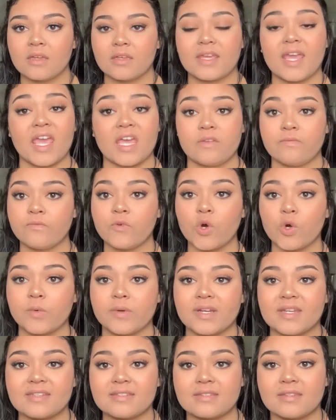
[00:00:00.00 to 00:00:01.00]
came
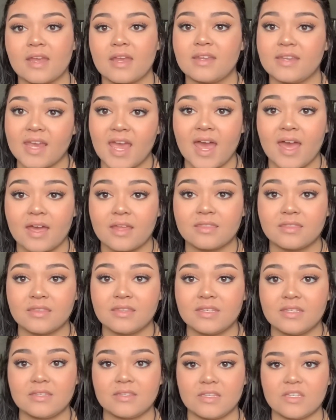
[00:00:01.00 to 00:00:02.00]
forward and said, yeah,
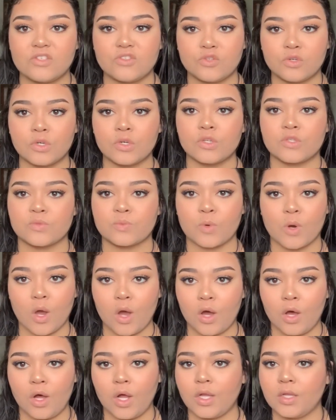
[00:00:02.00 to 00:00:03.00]
these girls were
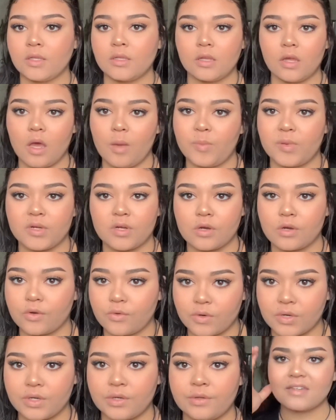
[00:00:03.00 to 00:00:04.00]
all up in her
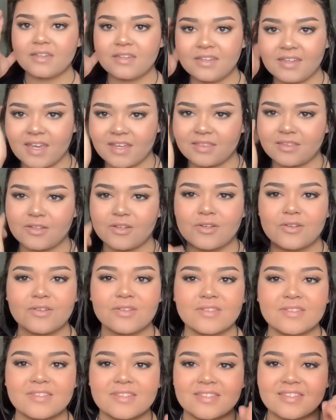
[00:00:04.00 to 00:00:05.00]
grill, yet the
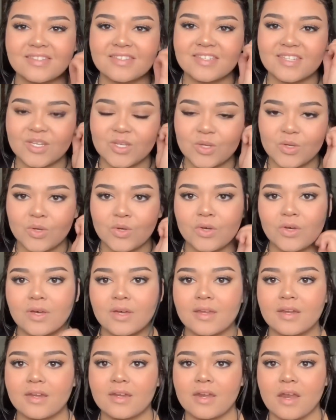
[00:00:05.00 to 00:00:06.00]
girls still
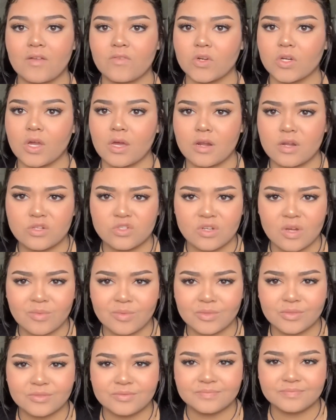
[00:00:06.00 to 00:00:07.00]
never got in
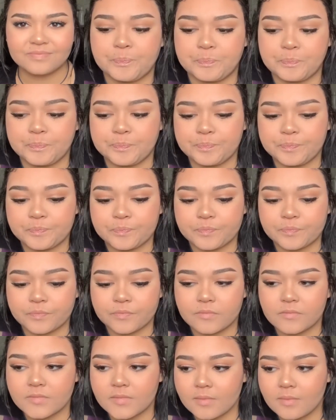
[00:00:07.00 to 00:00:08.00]
trouble.
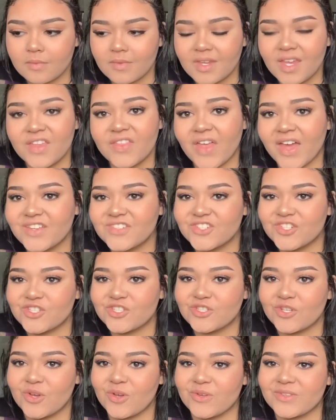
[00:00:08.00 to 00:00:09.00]
That
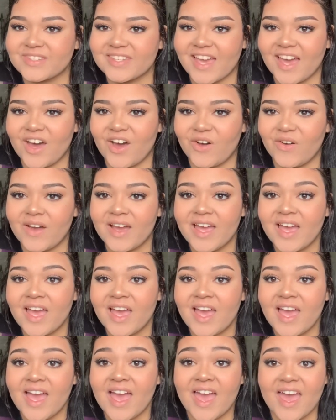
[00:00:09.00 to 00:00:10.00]
just shows how
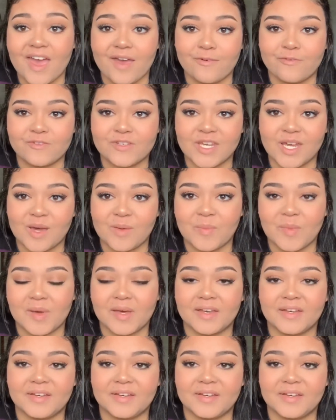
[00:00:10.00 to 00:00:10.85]
effed up